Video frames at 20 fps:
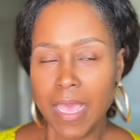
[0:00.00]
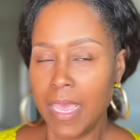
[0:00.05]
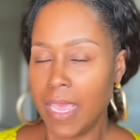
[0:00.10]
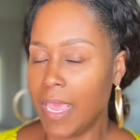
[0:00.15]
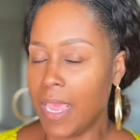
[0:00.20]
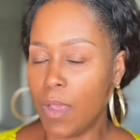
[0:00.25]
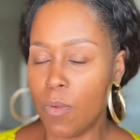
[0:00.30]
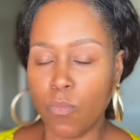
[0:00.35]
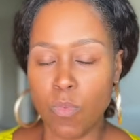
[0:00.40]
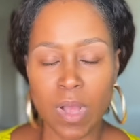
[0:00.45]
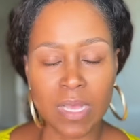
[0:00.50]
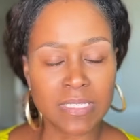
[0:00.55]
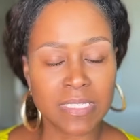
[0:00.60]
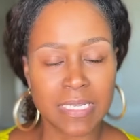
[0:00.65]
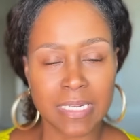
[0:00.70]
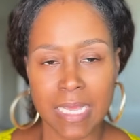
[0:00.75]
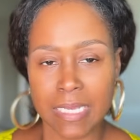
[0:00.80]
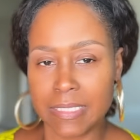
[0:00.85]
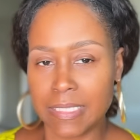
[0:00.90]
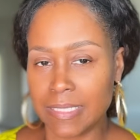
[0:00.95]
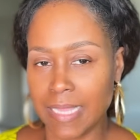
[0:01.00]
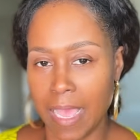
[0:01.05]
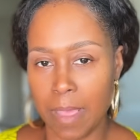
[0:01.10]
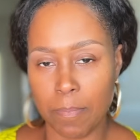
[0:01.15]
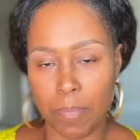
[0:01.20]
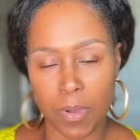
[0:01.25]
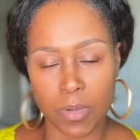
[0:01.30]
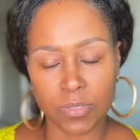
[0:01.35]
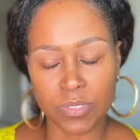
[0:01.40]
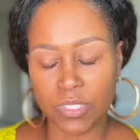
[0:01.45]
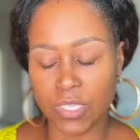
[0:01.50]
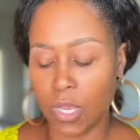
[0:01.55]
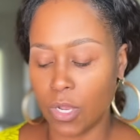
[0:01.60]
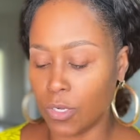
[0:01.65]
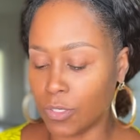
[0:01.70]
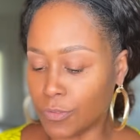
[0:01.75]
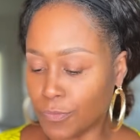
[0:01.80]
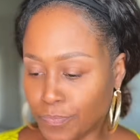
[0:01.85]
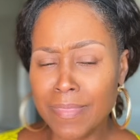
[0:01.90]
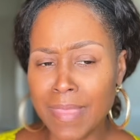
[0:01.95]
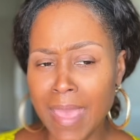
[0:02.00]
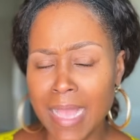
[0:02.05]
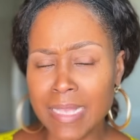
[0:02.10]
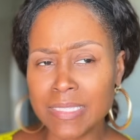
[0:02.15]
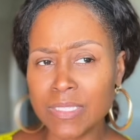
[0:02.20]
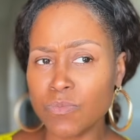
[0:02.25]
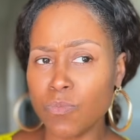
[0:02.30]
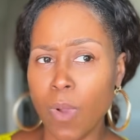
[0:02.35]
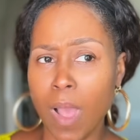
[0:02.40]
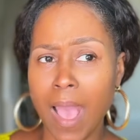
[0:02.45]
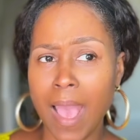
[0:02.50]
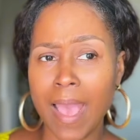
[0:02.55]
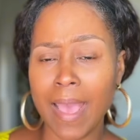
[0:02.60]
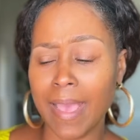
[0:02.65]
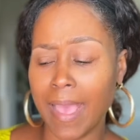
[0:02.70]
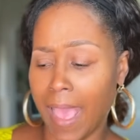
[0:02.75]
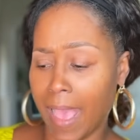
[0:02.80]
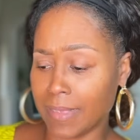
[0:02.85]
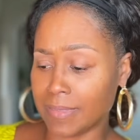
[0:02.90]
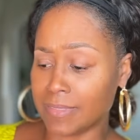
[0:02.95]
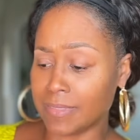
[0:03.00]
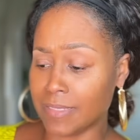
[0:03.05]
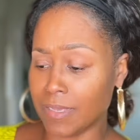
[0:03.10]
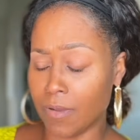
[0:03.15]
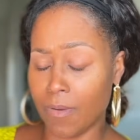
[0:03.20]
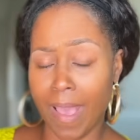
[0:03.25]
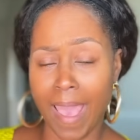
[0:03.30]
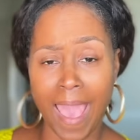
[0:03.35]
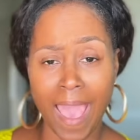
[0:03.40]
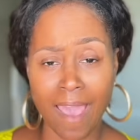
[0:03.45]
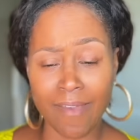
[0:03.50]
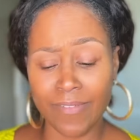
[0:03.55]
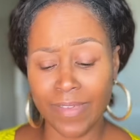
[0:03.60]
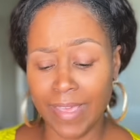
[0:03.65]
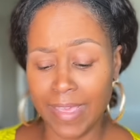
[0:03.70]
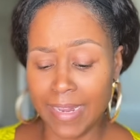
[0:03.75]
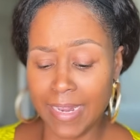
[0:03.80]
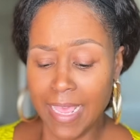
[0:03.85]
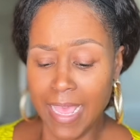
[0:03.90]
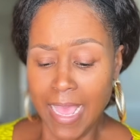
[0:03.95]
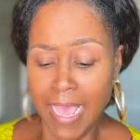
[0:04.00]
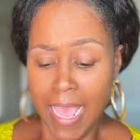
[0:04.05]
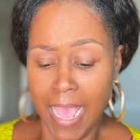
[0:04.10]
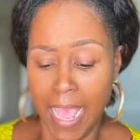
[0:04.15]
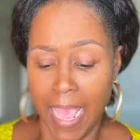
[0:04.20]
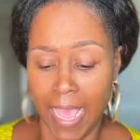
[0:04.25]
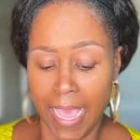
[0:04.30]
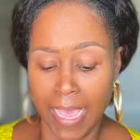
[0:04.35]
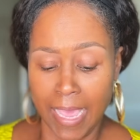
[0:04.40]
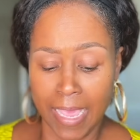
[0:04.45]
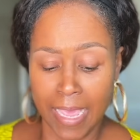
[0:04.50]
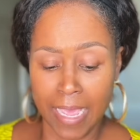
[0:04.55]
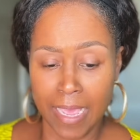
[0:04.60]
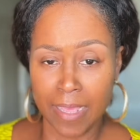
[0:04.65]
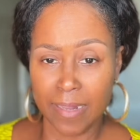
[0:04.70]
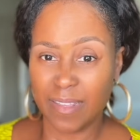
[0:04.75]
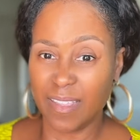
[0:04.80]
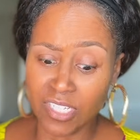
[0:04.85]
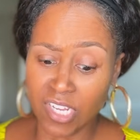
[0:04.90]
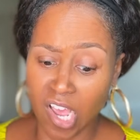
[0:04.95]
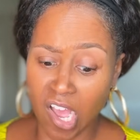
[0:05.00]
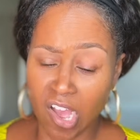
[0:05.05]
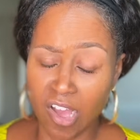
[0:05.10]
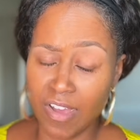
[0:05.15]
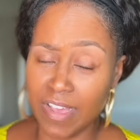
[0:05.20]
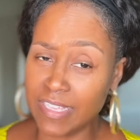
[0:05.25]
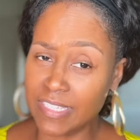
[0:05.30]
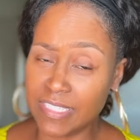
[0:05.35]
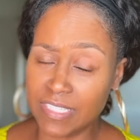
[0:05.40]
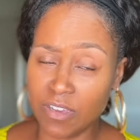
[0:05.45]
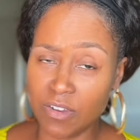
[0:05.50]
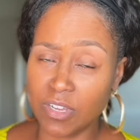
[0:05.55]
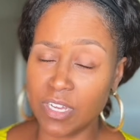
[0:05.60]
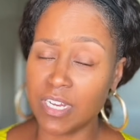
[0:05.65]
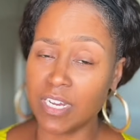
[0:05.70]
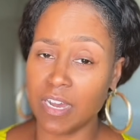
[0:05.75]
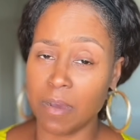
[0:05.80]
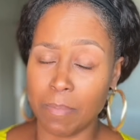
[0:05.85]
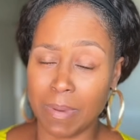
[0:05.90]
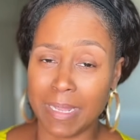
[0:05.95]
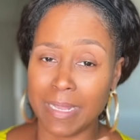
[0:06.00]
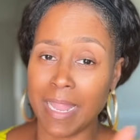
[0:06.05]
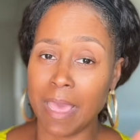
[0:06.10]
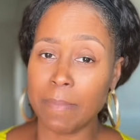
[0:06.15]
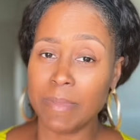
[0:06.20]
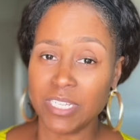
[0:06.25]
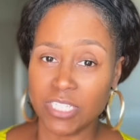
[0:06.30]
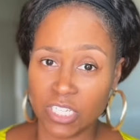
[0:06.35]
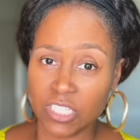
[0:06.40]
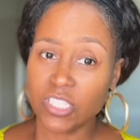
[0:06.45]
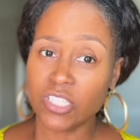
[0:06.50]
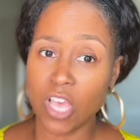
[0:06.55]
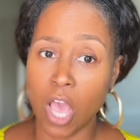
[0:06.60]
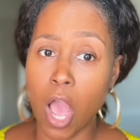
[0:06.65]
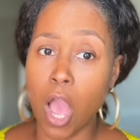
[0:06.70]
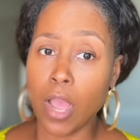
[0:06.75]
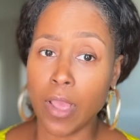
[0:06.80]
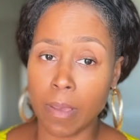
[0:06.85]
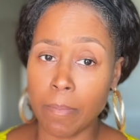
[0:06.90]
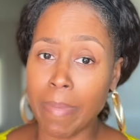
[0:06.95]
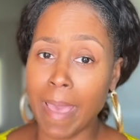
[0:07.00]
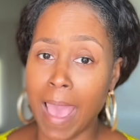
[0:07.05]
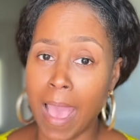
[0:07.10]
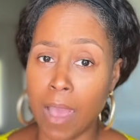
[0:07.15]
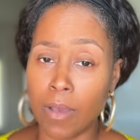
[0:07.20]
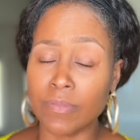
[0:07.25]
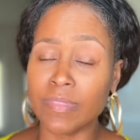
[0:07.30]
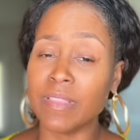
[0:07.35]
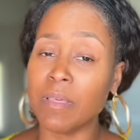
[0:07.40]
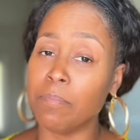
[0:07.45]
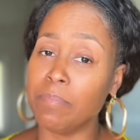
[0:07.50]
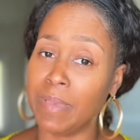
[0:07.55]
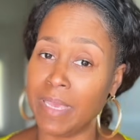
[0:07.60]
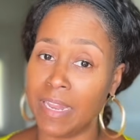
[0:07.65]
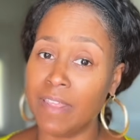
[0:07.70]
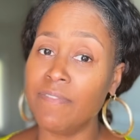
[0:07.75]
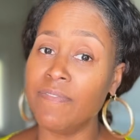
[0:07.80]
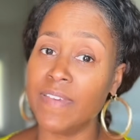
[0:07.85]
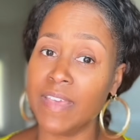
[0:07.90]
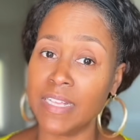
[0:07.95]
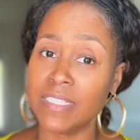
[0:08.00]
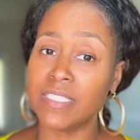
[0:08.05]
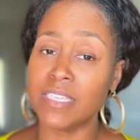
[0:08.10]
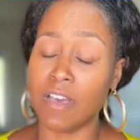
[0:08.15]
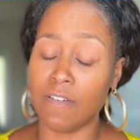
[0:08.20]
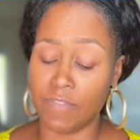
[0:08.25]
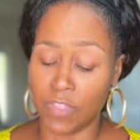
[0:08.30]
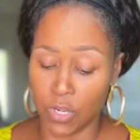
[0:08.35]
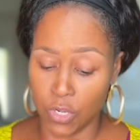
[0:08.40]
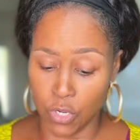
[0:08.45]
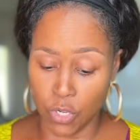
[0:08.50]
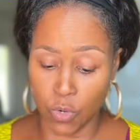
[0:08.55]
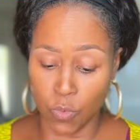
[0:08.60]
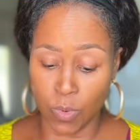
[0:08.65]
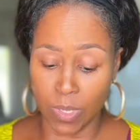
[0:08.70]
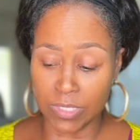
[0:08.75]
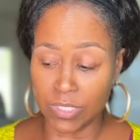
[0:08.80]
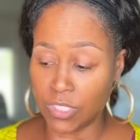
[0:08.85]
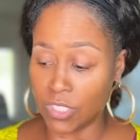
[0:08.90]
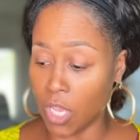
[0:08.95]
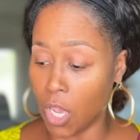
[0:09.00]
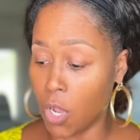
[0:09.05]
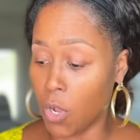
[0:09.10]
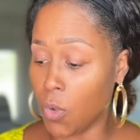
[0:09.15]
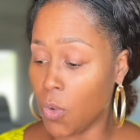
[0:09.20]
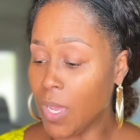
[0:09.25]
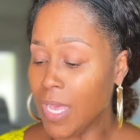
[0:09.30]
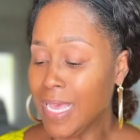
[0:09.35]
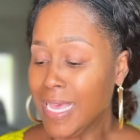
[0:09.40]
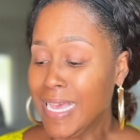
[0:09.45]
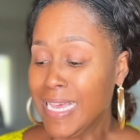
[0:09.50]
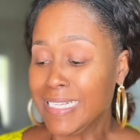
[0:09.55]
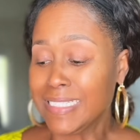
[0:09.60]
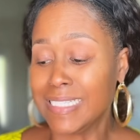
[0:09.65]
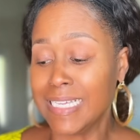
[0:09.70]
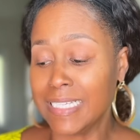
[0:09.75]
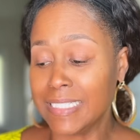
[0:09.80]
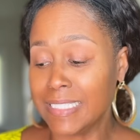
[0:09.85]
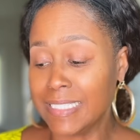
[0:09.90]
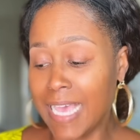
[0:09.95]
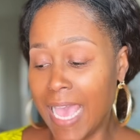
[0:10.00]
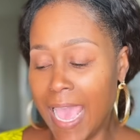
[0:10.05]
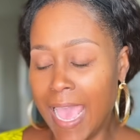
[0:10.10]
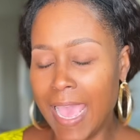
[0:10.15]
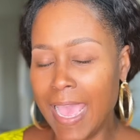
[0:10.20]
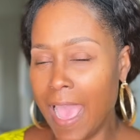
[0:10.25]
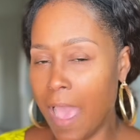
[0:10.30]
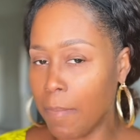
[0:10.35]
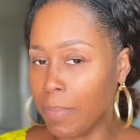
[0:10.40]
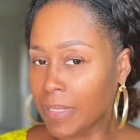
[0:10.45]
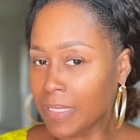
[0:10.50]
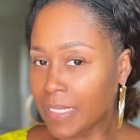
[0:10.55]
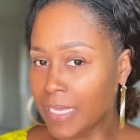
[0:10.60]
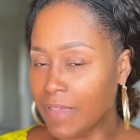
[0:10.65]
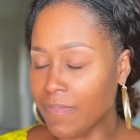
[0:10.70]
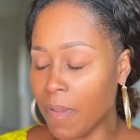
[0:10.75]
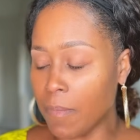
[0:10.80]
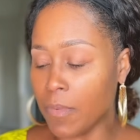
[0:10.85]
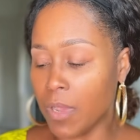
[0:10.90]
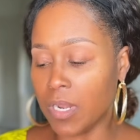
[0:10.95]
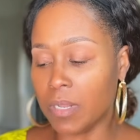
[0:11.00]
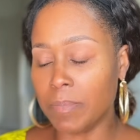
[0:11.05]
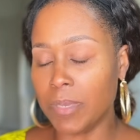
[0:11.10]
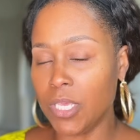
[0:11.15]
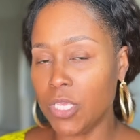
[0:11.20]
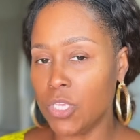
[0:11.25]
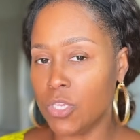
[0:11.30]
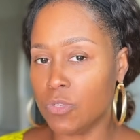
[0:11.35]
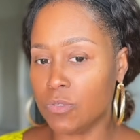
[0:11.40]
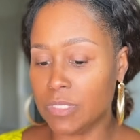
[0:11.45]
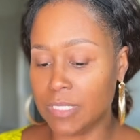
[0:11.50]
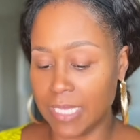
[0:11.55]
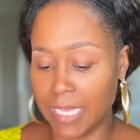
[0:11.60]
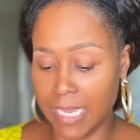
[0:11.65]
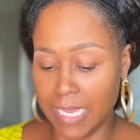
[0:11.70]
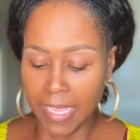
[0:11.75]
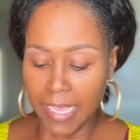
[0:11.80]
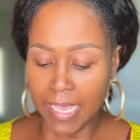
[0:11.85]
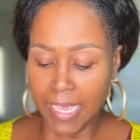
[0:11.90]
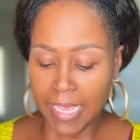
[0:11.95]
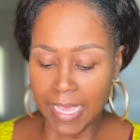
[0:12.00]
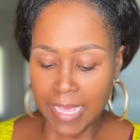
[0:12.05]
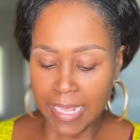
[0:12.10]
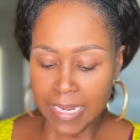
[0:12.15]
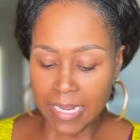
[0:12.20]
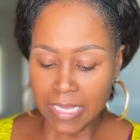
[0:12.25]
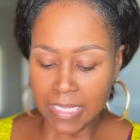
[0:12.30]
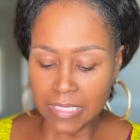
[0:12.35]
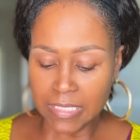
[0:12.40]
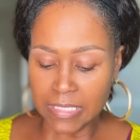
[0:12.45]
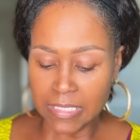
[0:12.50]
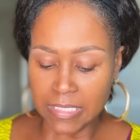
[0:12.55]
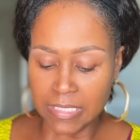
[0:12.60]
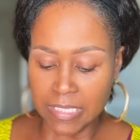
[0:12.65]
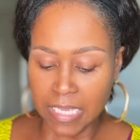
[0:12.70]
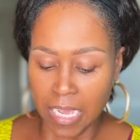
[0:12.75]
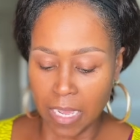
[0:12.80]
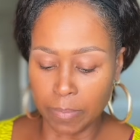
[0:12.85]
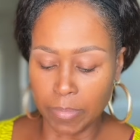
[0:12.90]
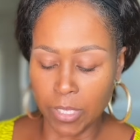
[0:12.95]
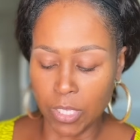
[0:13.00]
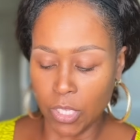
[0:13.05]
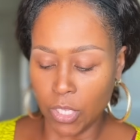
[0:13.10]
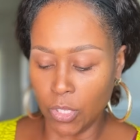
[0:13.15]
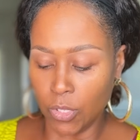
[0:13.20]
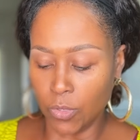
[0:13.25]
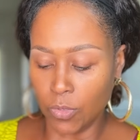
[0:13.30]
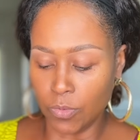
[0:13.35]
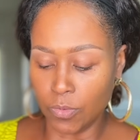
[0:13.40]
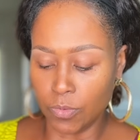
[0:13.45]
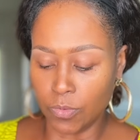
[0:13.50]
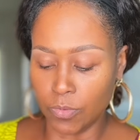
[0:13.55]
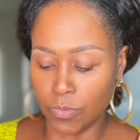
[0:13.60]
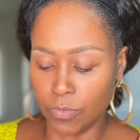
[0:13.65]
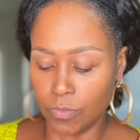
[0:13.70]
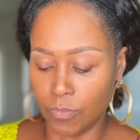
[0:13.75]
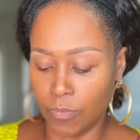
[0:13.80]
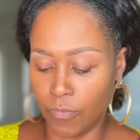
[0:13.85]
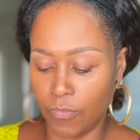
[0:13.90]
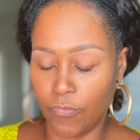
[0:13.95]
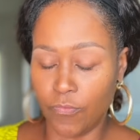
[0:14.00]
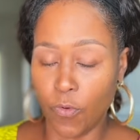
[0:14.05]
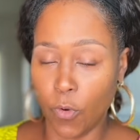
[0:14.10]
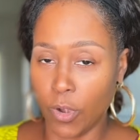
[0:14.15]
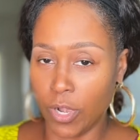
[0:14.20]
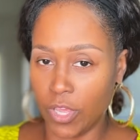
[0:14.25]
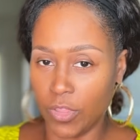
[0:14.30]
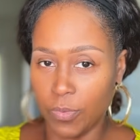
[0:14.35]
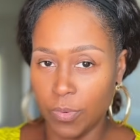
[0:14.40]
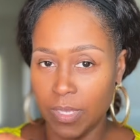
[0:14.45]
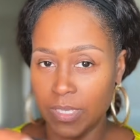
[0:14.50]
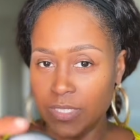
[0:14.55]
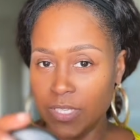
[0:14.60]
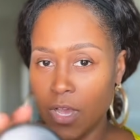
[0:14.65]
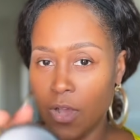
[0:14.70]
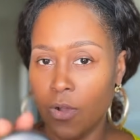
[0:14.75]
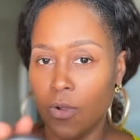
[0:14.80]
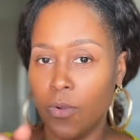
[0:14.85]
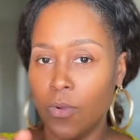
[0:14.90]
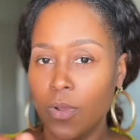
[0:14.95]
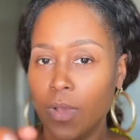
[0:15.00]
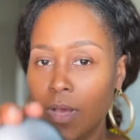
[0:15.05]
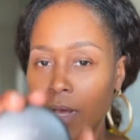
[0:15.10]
it wasn't a staple. So that's why I still have it, and y'all, it's still good. But let me just talk about the benefits of the new one. So today I believe I'm going to be using NW43. So